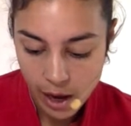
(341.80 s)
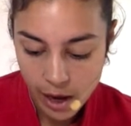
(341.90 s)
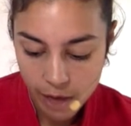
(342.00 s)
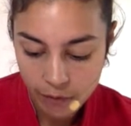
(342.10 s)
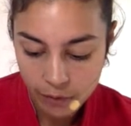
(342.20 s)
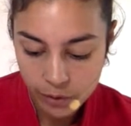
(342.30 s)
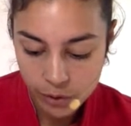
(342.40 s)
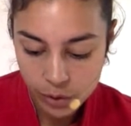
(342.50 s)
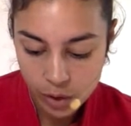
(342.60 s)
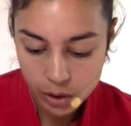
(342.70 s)
And for the
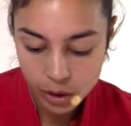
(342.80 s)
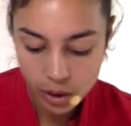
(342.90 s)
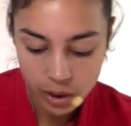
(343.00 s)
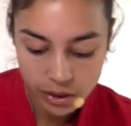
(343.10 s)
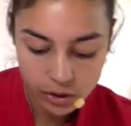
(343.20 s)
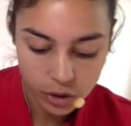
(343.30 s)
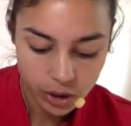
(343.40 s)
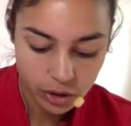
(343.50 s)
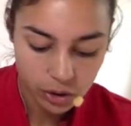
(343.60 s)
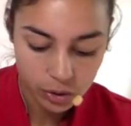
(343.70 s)
structure, I'd
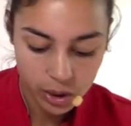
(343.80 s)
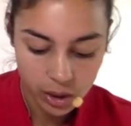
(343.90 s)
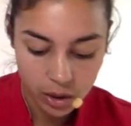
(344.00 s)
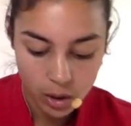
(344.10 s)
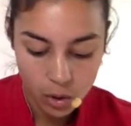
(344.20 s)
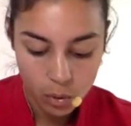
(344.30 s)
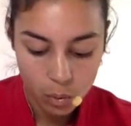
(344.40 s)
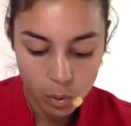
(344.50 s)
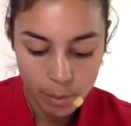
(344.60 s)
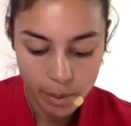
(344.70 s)
suggest doing
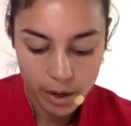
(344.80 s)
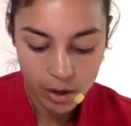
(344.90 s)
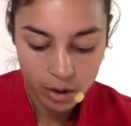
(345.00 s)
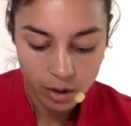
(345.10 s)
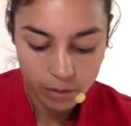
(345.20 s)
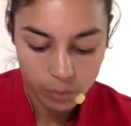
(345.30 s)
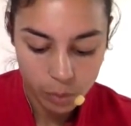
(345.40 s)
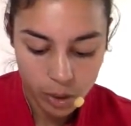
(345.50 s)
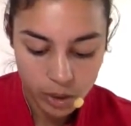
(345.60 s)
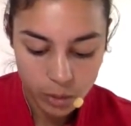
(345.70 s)
1 paragraph on
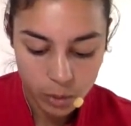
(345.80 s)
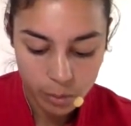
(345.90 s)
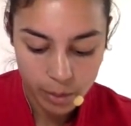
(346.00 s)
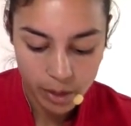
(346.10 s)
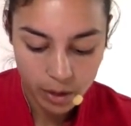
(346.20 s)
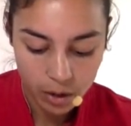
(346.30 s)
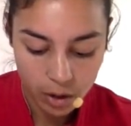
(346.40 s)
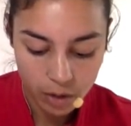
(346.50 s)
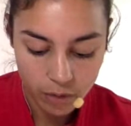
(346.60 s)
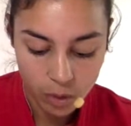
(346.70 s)
words, 1
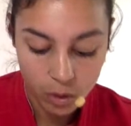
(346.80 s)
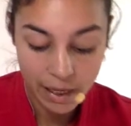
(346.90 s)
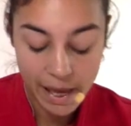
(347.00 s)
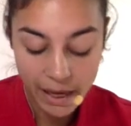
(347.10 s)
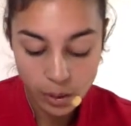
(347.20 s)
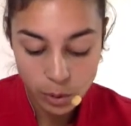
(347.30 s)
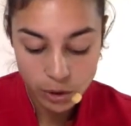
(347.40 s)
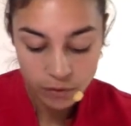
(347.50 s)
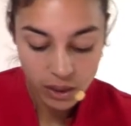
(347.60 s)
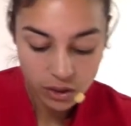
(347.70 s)
paragraph on
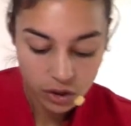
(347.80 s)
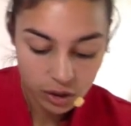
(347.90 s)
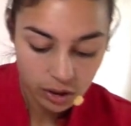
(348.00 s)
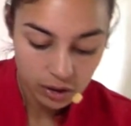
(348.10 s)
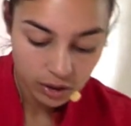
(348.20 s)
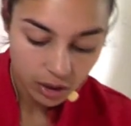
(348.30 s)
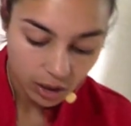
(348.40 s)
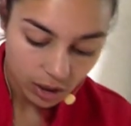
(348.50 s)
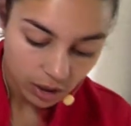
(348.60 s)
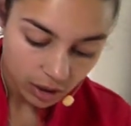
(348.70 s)
language features,
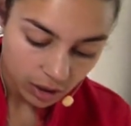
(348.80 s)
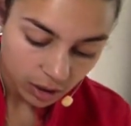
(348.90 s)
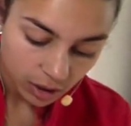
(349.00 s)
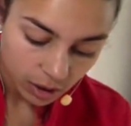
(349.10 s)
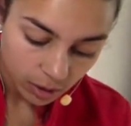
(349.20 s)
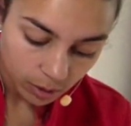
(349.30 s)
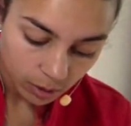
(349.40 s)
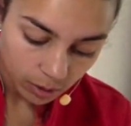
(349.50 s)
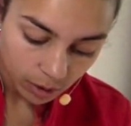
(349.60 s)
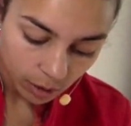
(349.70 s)

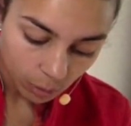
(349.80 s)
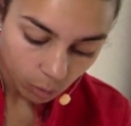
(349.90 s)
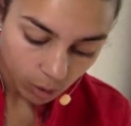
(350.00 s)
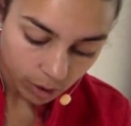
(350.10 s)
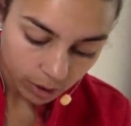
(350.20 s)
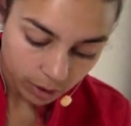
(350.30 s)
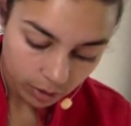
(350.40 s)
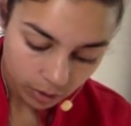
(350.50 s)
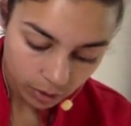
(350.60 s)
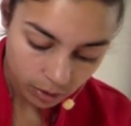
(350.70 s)
and 1
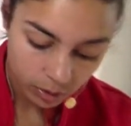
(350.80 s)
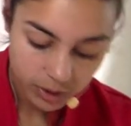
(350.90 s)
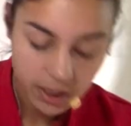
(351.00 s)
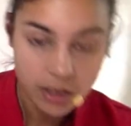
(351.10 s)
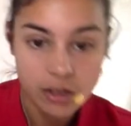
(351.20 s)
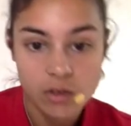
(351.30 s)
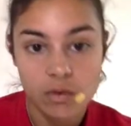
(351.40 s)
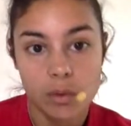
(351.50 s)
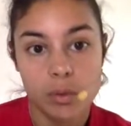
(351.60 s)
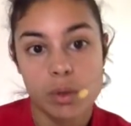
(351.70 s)
on sentence
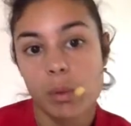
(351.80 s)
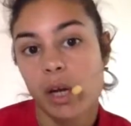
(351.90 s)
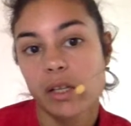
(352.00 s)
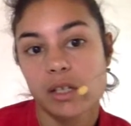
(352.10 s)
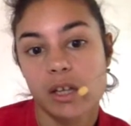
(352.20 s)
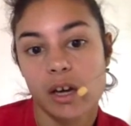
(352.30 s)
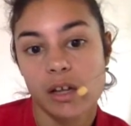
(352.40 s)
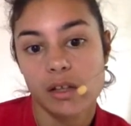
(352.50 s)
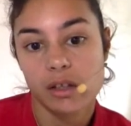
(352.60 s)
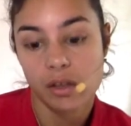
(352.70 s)
forms. You might
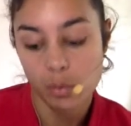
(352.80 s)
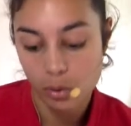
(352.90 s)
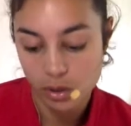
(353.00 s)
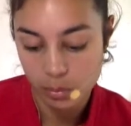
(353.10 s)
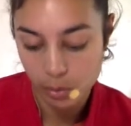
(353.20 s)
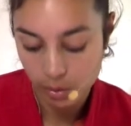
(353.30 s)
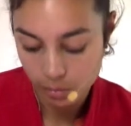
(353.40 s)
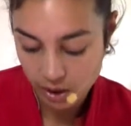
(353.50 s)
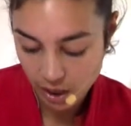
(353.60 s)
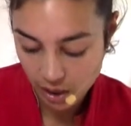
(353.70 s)
decide that you want to put them
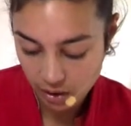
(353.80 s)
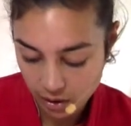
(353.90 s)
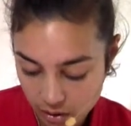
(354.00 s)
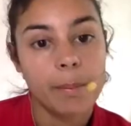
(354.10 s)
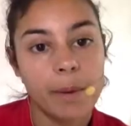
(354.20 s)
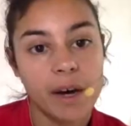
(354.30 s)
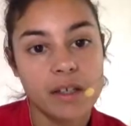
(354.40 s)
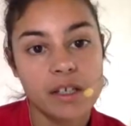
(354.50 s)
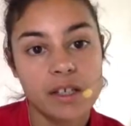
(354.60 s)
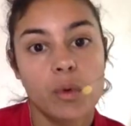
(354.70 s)
together,
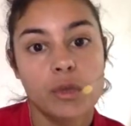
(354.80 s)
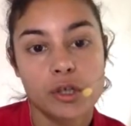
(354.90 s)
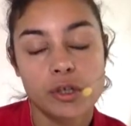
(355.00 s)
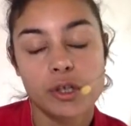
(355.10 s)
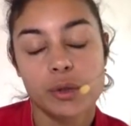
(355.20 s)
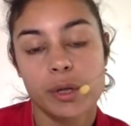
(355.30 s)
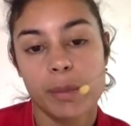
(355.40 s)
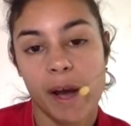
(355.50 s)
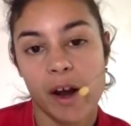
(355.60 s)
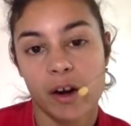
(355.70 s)
but 2 to 3
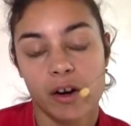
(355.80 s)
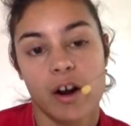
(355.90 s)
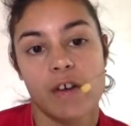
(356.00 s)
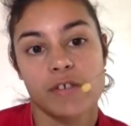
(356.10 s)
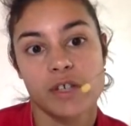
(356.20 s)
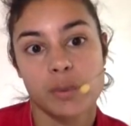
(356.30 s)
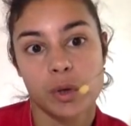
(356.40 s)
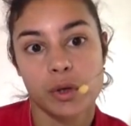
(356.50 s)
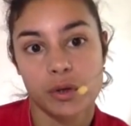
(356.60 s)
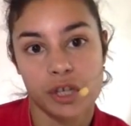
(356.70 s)
paragraphs is
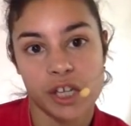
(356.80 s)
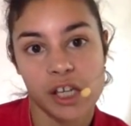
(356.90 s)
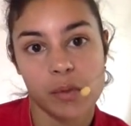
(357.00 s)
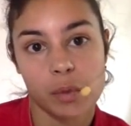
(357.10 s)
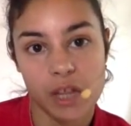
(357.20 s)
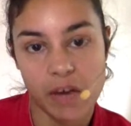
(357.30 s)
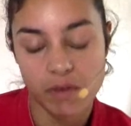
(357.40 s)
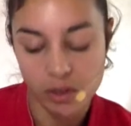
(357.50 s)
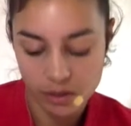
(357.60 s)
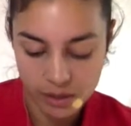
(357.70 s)
what you're going to need with
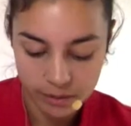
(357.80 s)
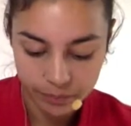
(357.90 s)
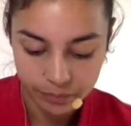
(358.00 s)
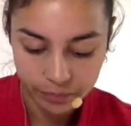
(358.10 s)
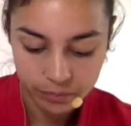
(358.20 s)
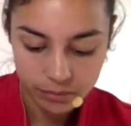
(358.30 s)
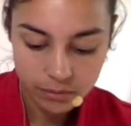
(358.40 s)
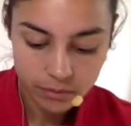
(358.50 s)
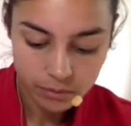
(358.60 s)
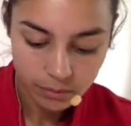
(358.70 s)
evidence.
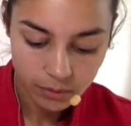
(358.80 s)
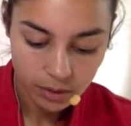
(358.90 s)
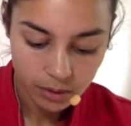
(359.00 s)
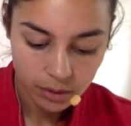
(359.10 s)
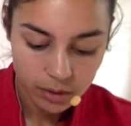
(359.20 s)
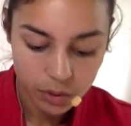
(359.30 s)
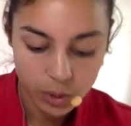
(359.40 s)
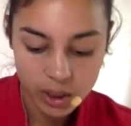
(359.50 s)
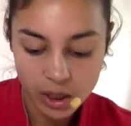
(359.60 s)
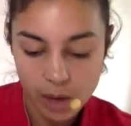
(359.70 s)
So we're
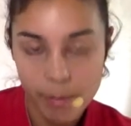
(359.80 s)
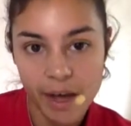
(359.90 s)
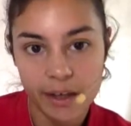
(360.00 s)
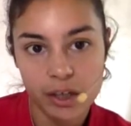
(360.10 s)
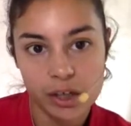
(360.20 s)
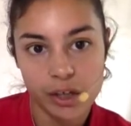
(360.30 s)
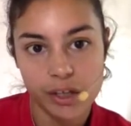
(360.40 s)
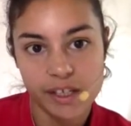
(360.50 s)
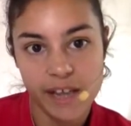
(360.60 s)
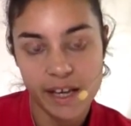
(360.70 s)
going to come back and look at
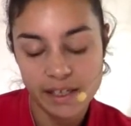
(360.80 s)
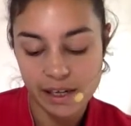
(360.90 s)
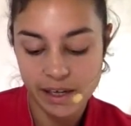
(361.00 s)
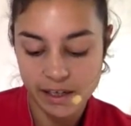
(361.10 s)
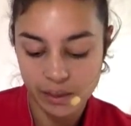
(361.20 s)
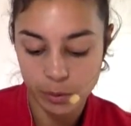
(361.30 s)
the text later.